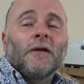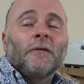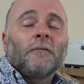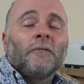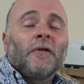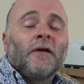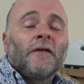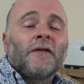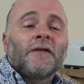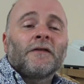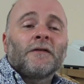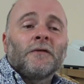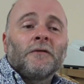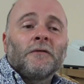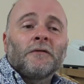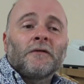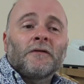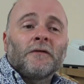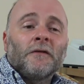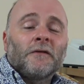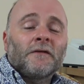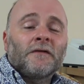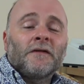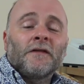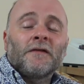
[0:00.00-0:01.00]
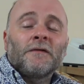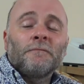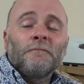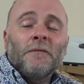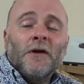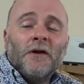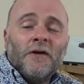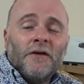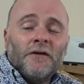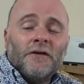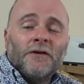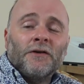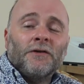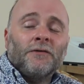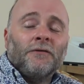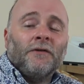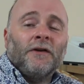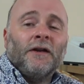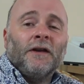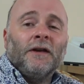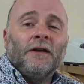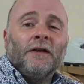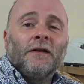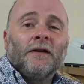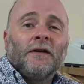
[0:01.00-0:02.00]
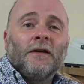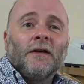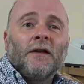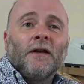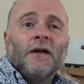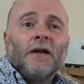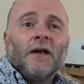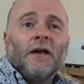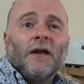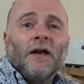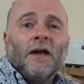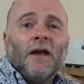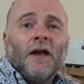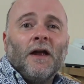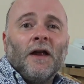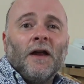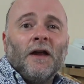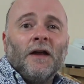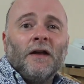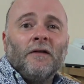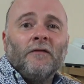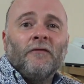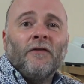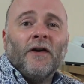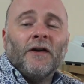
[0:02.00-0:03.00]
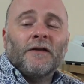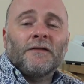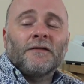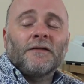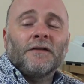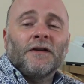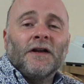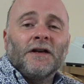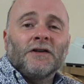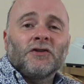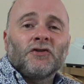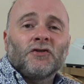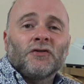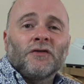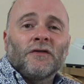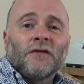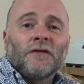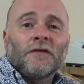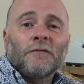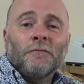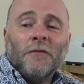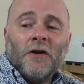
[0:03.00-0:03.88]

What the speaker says: But there's all sorts. There's mercury in vaccinations.